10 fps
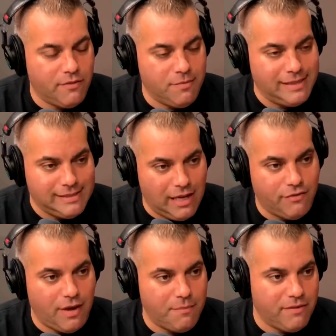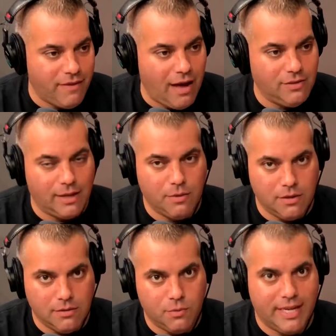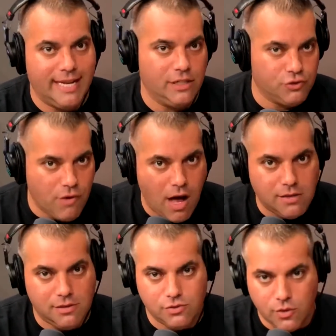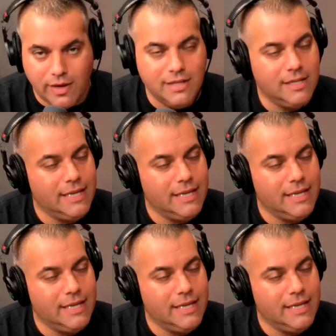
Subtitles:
Even myself, I've been involved like with getting a trust and so on.